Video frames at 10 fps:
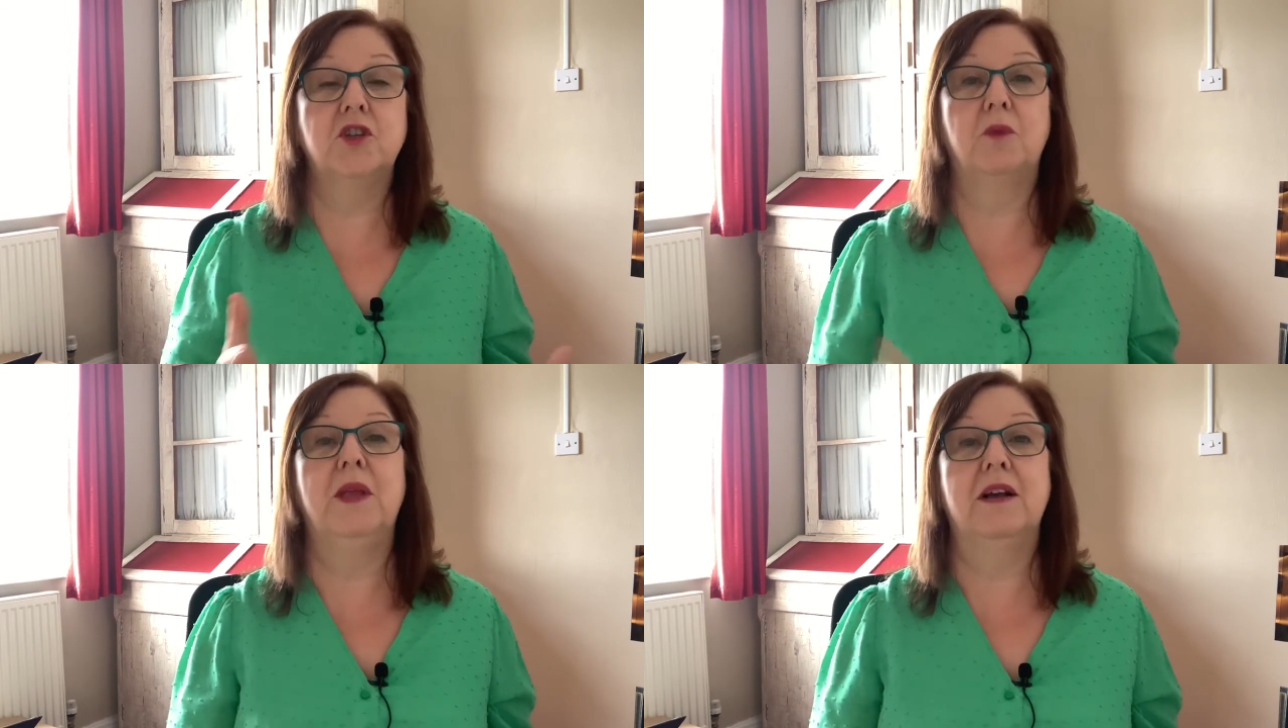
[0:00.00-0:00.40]

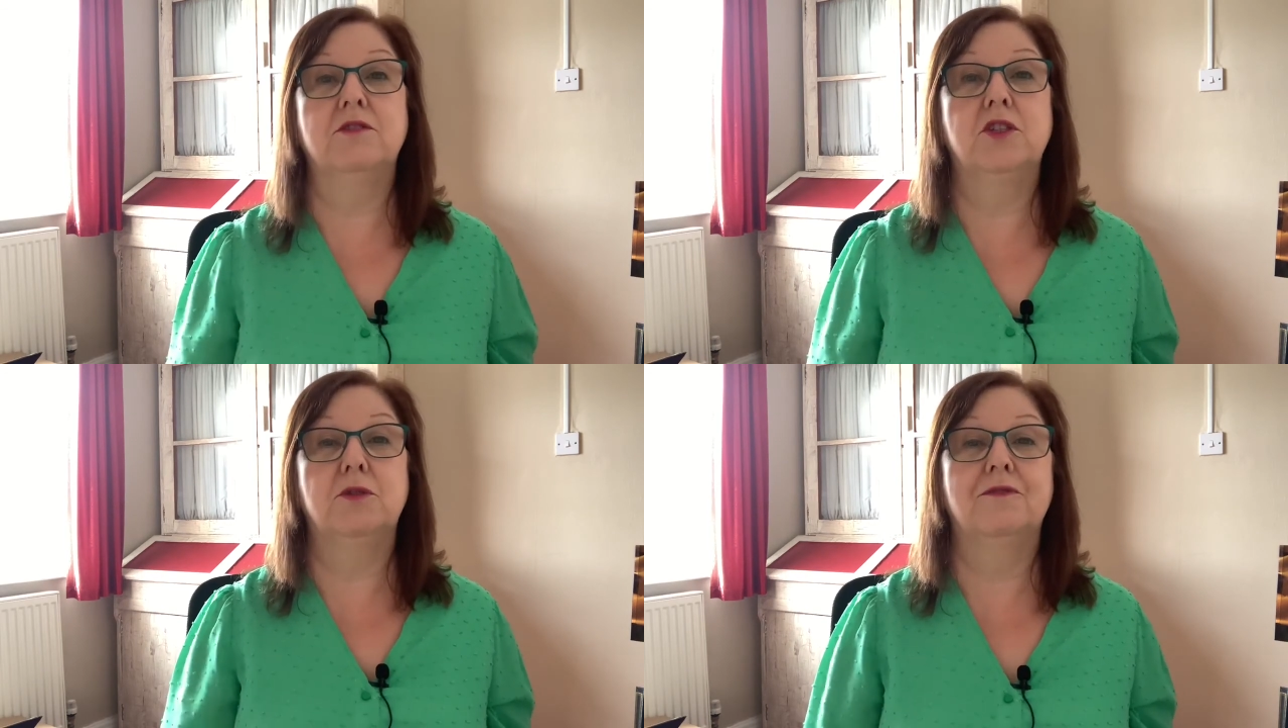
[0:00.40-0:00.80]
show me how
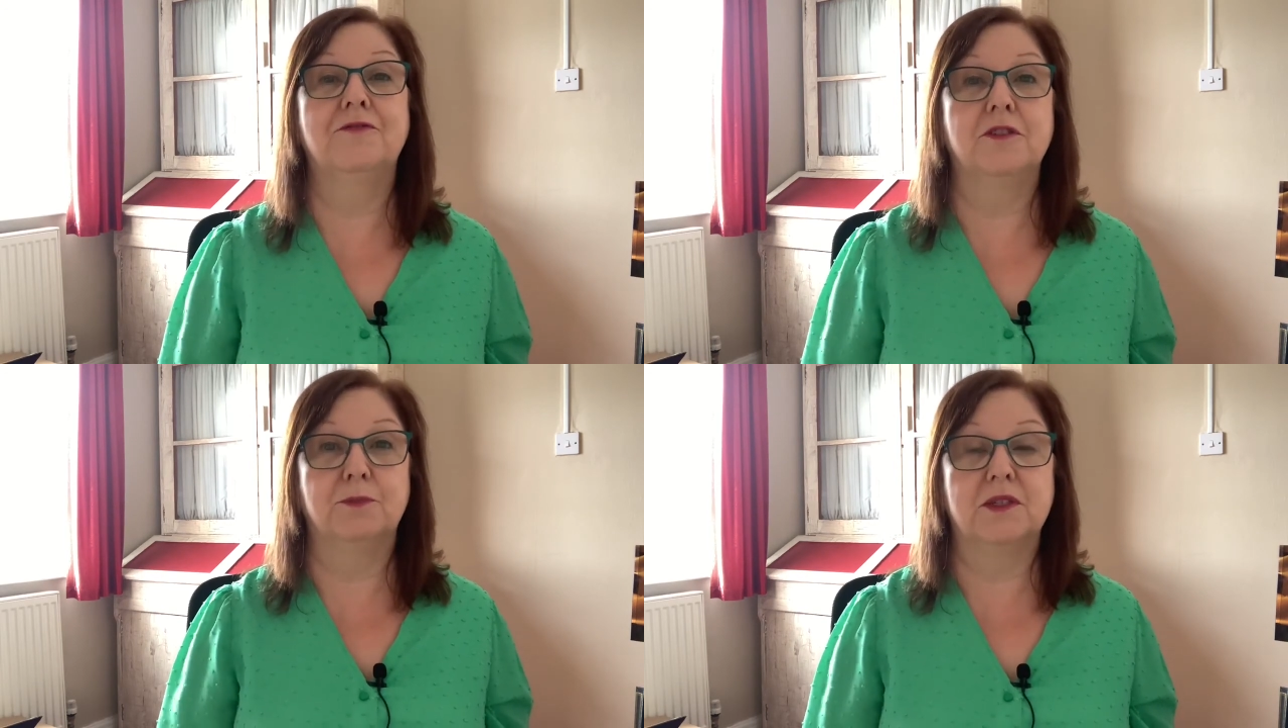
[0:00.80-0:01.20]
to do a
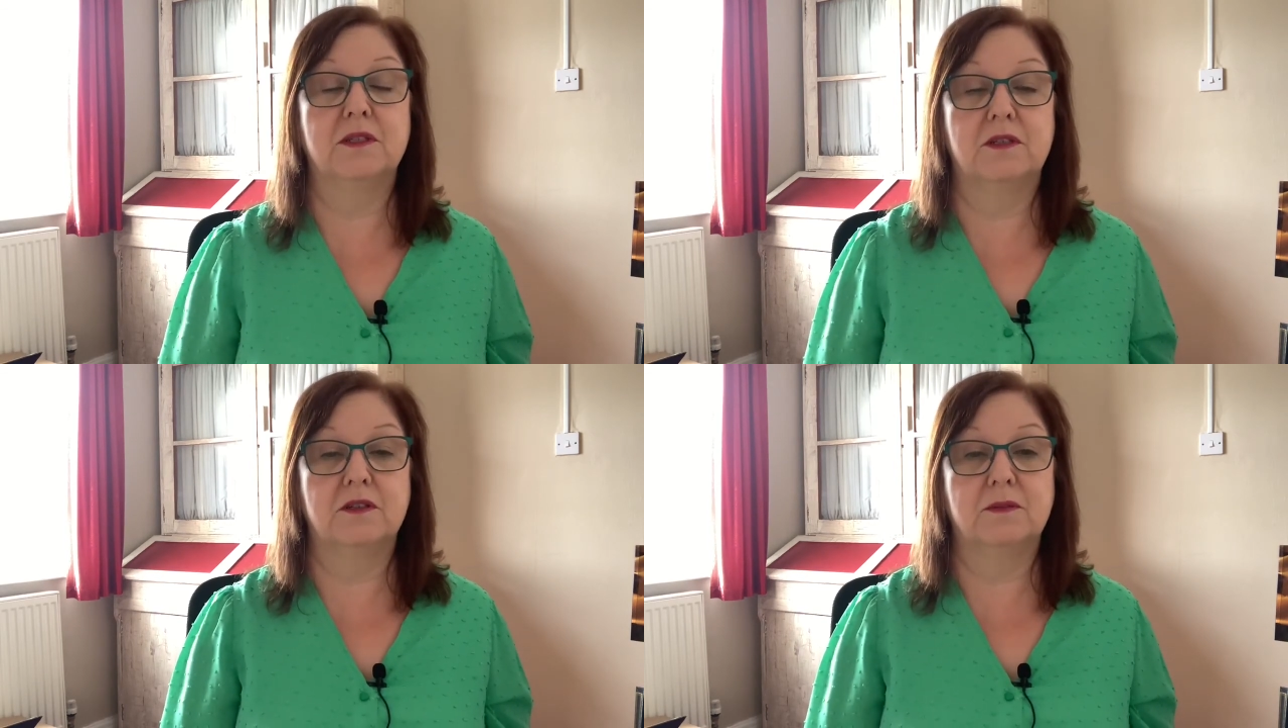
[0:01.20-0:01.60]
full
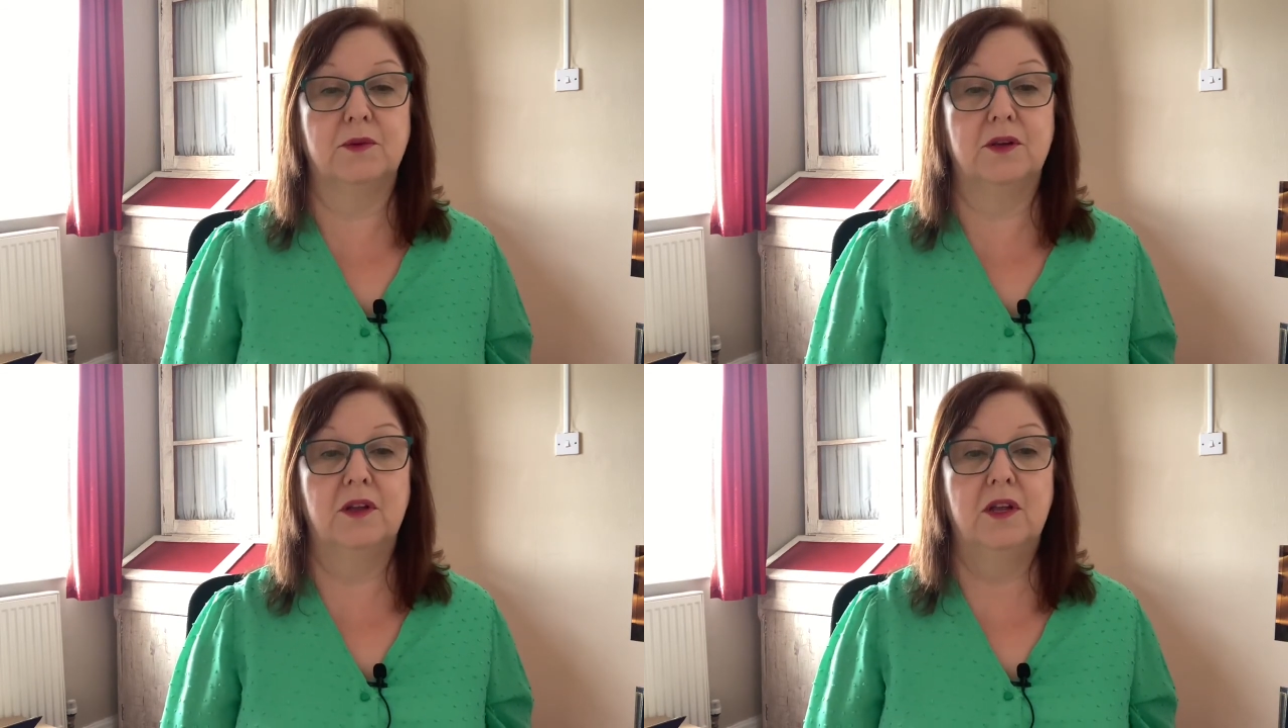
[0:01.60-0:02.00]
bust
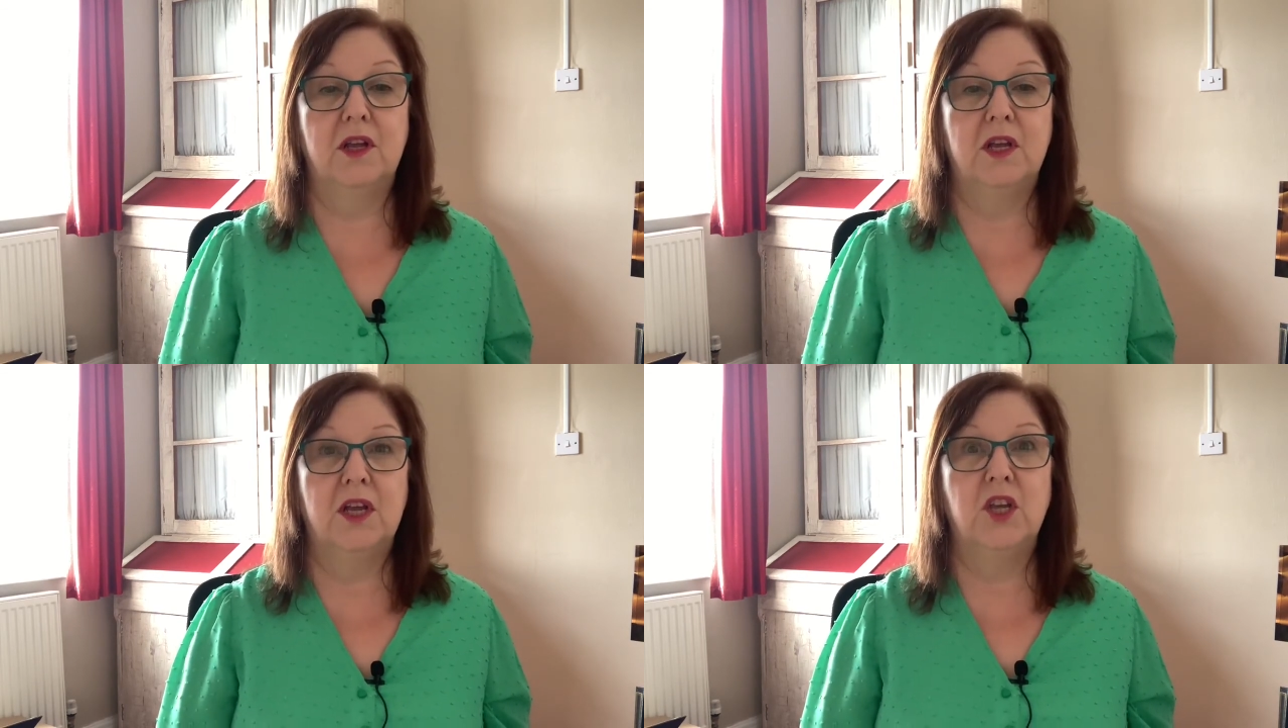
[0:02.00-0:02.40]
adjustment
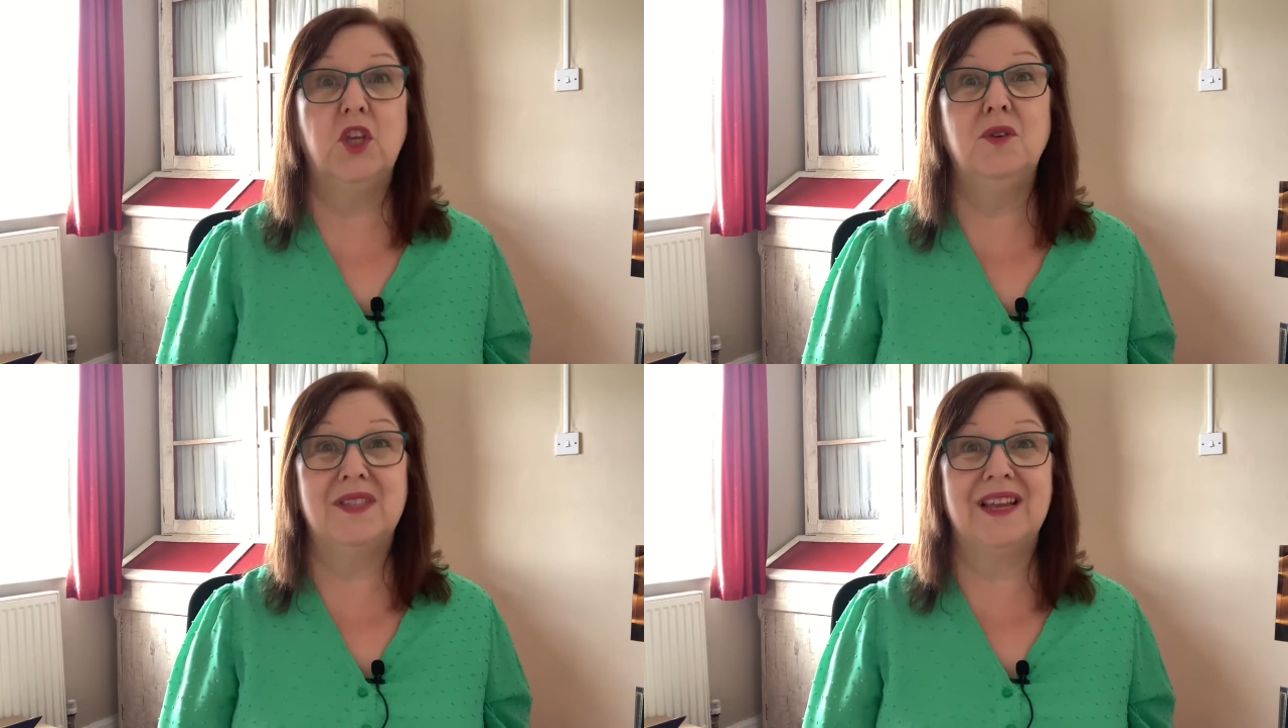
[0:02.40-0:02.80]

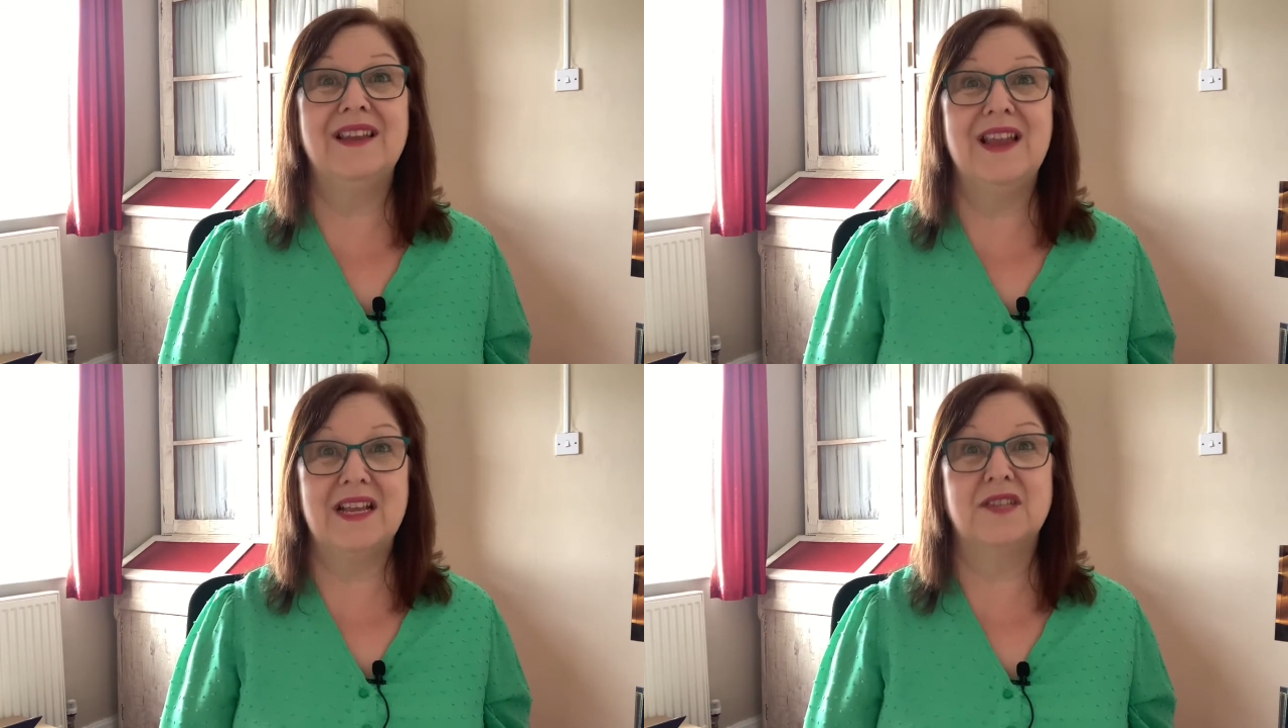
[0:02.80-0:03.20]

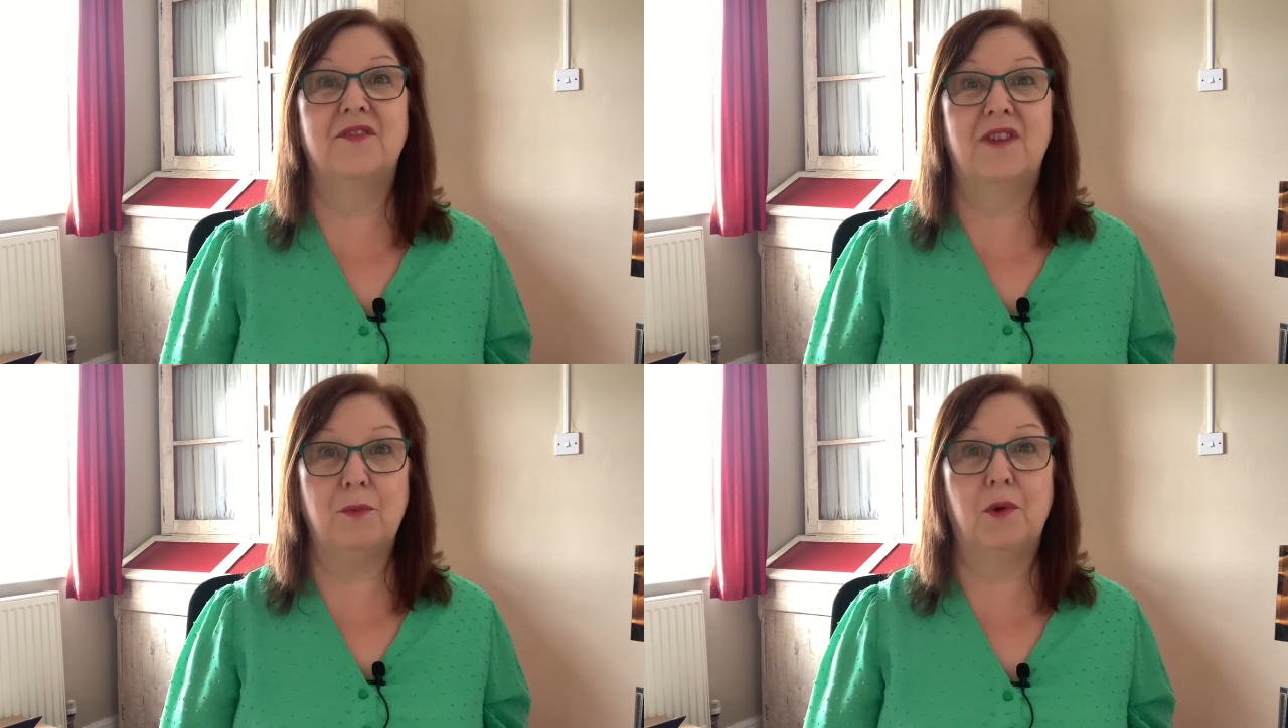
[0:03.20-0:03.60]
using knit
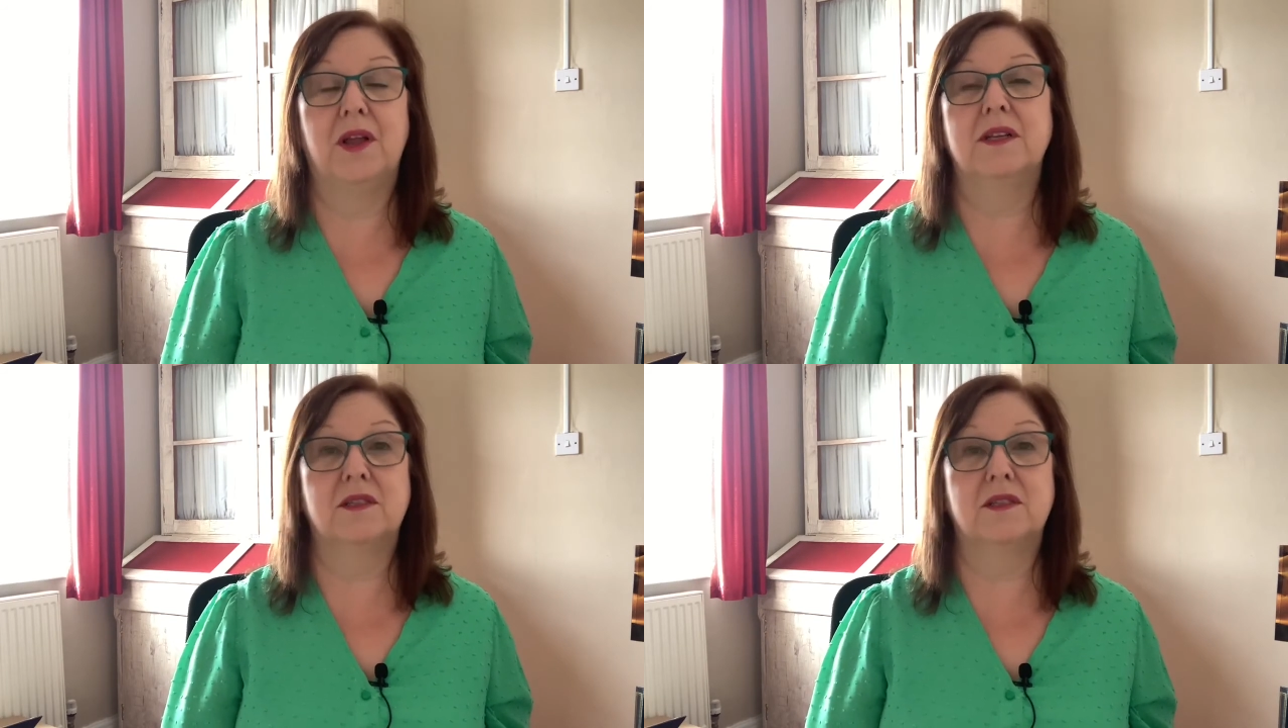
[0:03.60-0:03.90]
fabric.